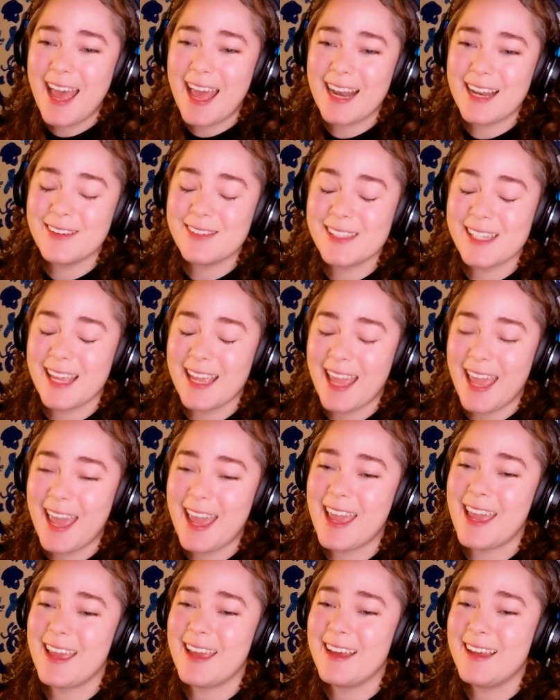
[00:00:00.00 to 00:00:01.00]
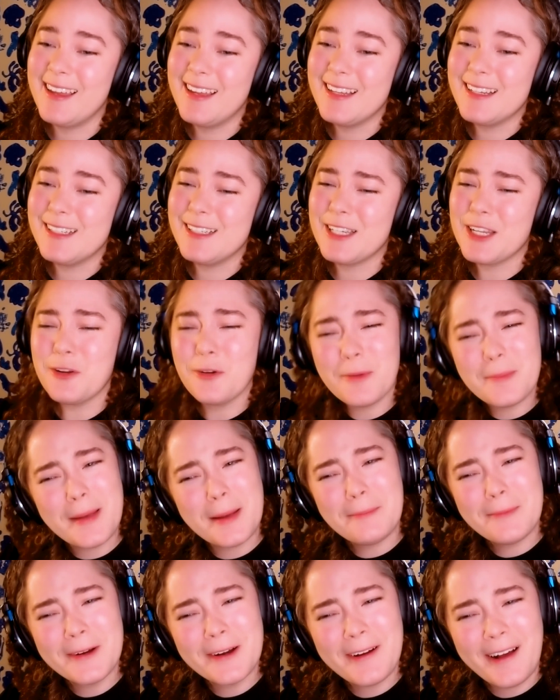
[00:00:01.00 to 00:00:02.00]
and he was like, hey, do you
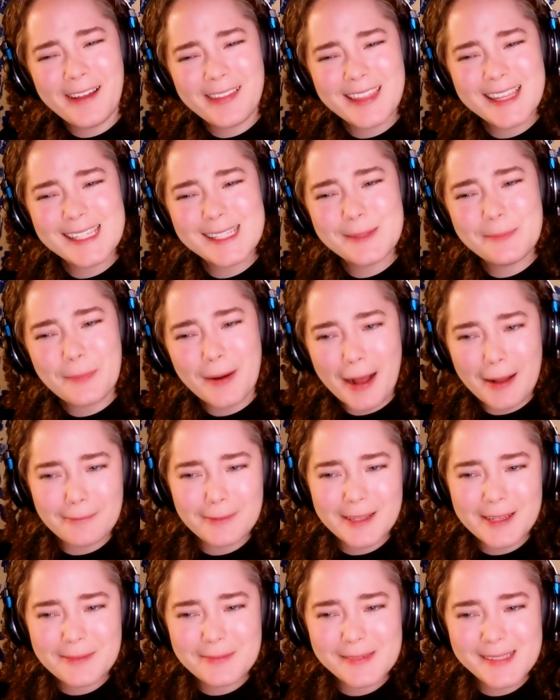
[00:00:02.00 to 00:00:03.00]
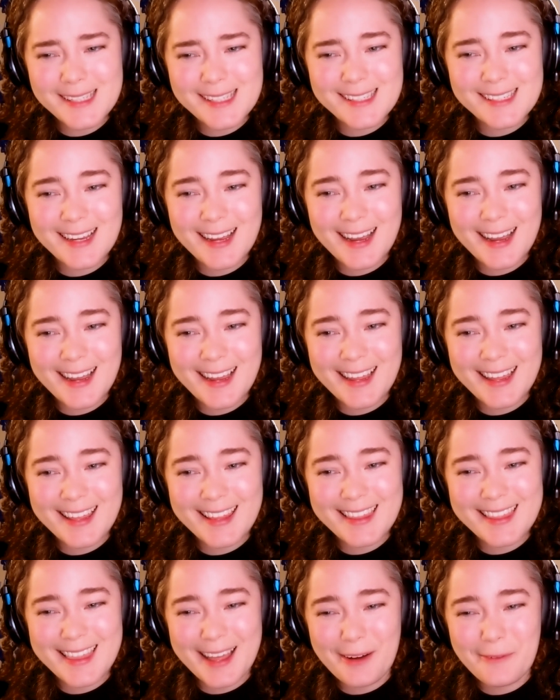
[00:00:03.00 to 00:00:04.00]
remember all these problems
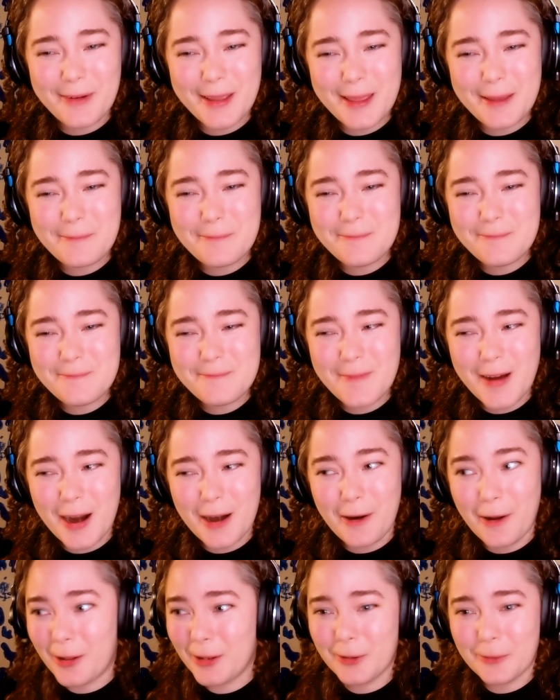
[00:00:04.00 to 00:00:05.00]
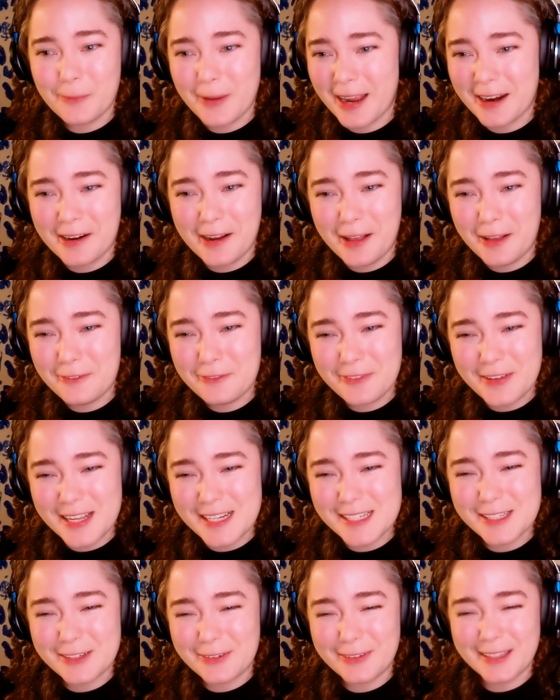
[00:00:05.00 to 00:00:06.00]
uh, that we are all aware of
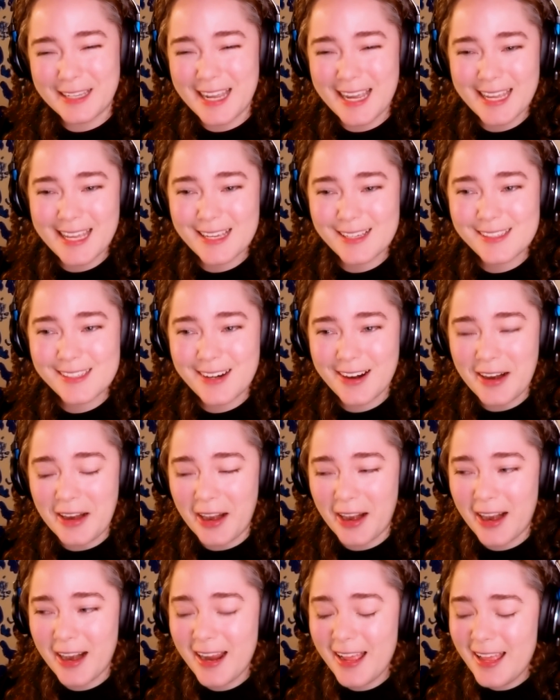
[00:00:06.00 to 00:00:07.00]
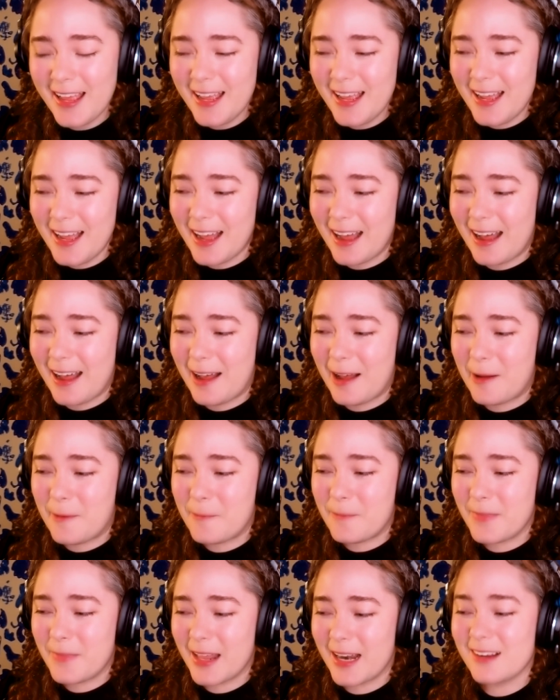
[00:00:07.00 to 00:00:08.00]
internally at Kickstarter?
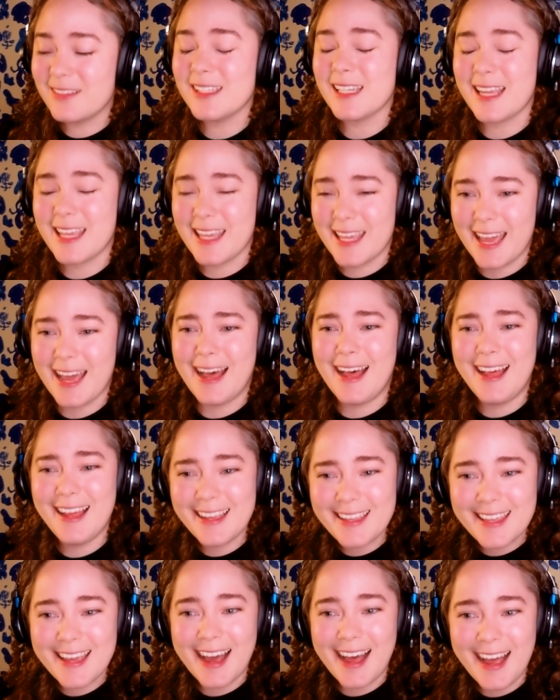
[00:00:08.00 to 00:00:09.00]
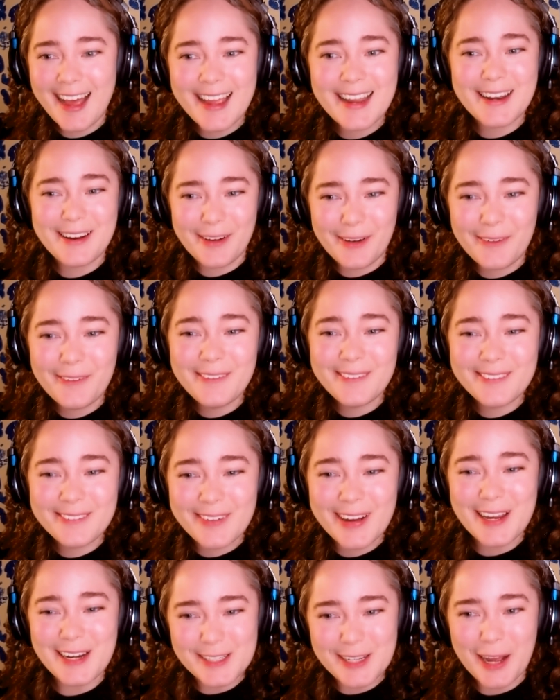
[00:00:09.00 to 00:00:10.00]
Um, and I was like, yeah, yeah, I know
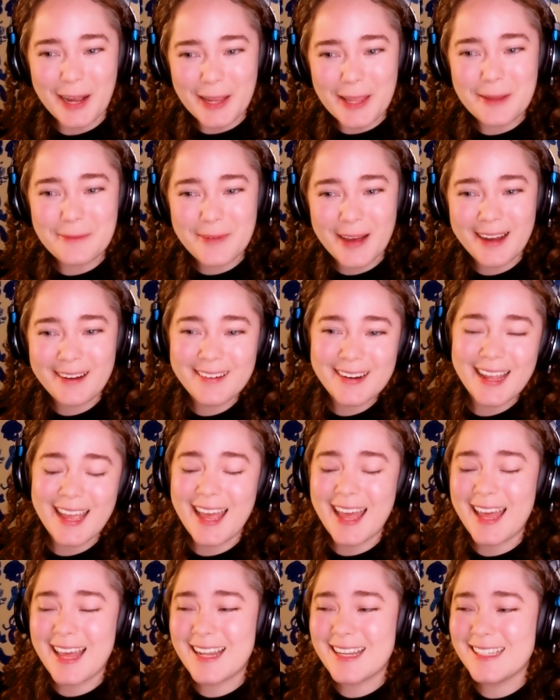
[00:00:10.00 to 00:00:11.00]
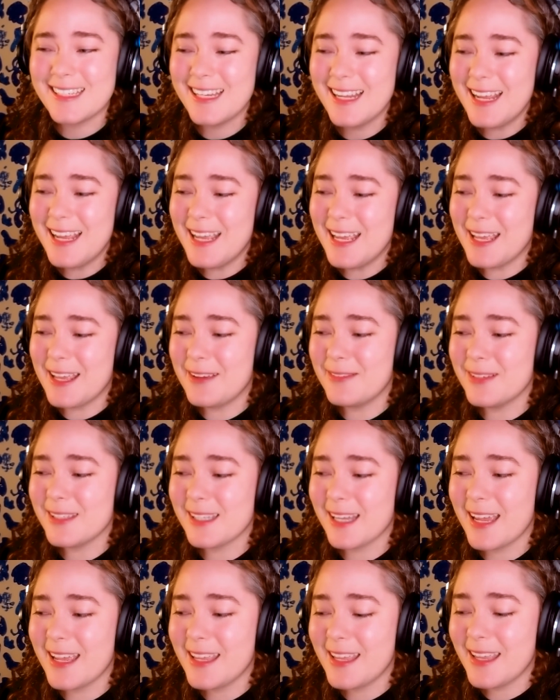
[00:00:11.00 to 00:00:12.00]
what you're talking about. And he
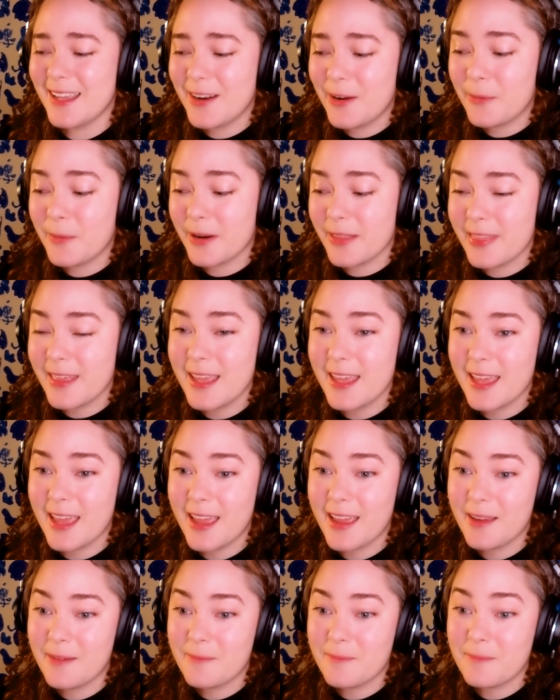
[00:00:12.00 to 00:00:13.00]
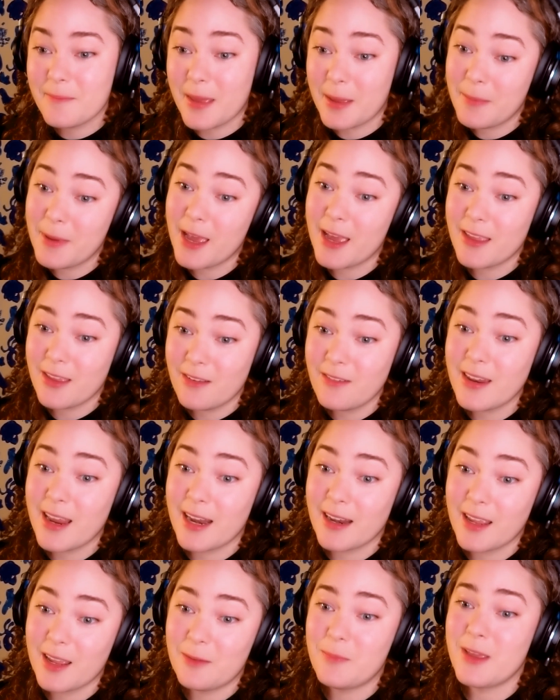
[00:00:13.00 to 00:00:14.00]
was like, you know, we're thinking maybe a
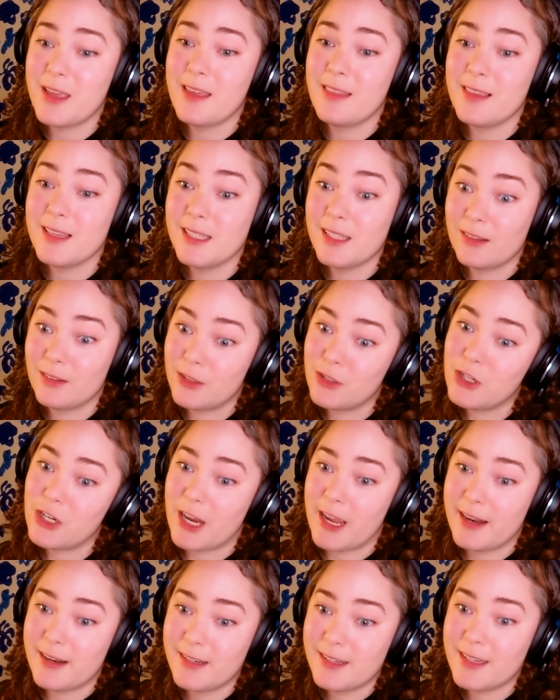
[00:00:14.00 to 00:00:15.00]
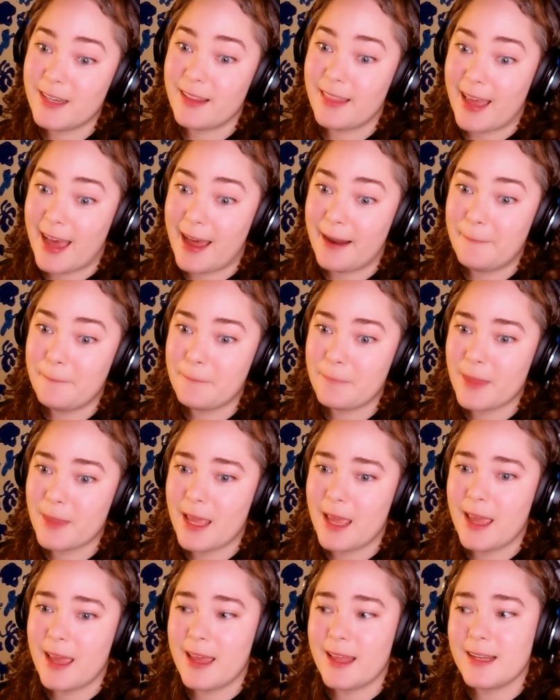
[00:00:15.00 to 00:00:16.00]
union could be the solution to that.
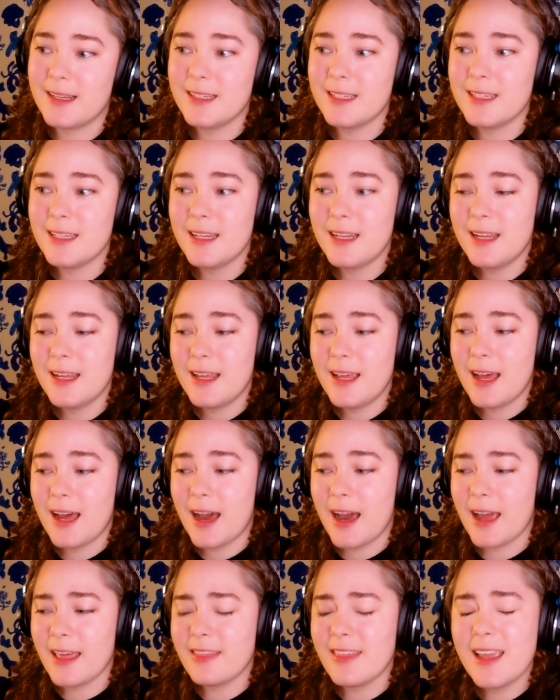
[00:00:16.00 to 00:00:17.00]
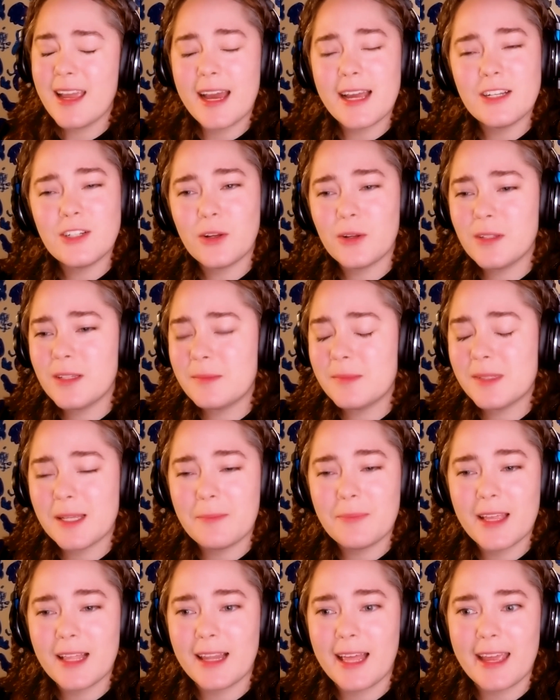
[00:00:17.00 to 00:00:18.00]
And I think I told him
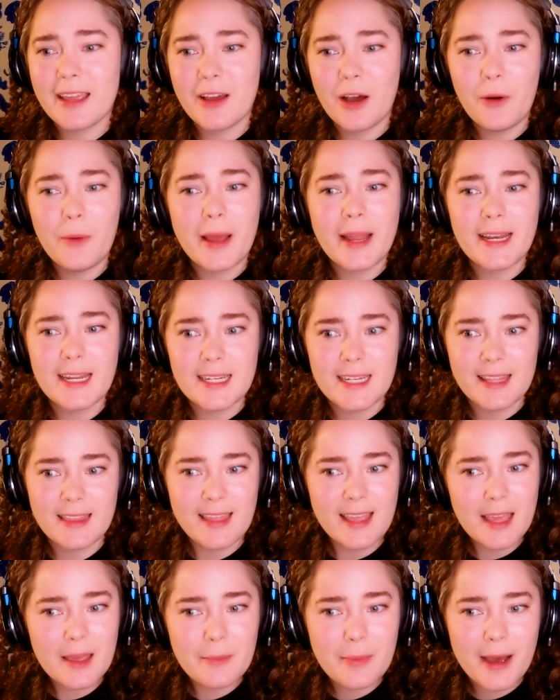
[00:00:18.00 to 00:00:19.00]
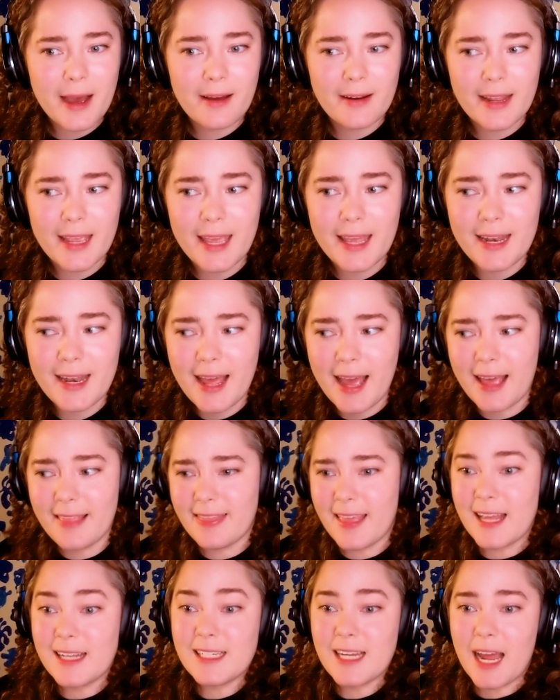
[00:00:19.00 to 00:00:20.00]
something like, oh, I need to think about it.
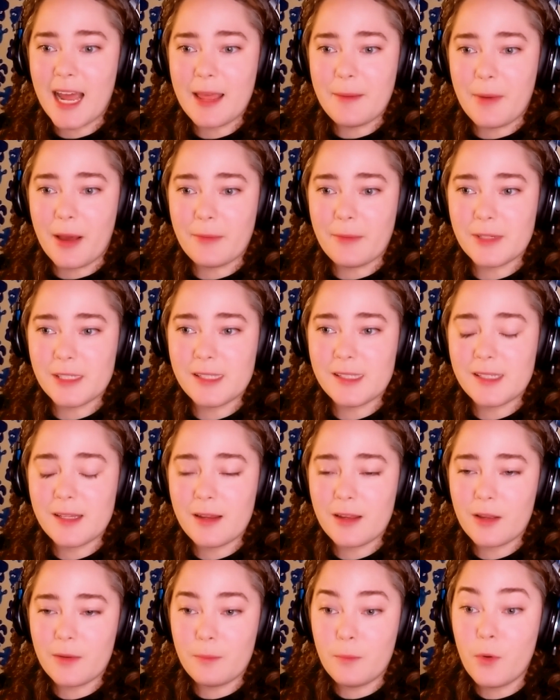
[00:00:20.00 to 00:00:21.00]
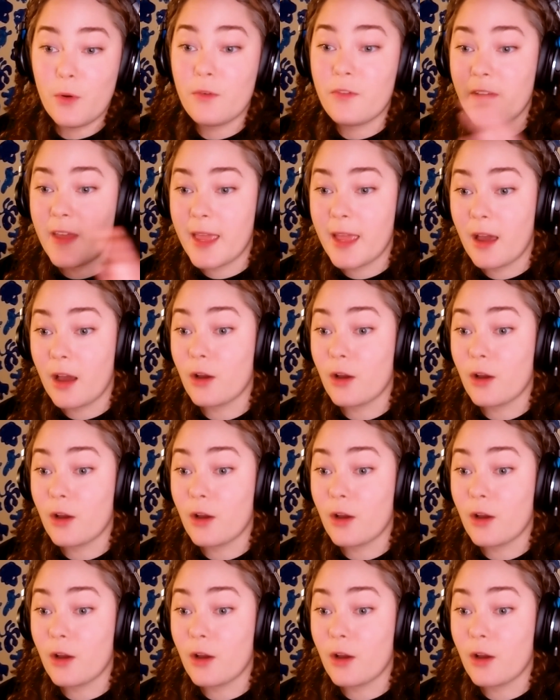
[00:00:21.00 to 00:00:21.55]
At that time, I was moving